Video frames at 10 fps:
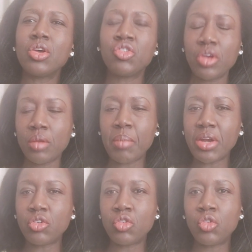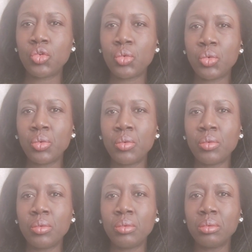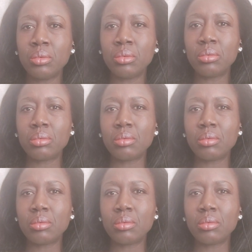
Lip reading: she had managed to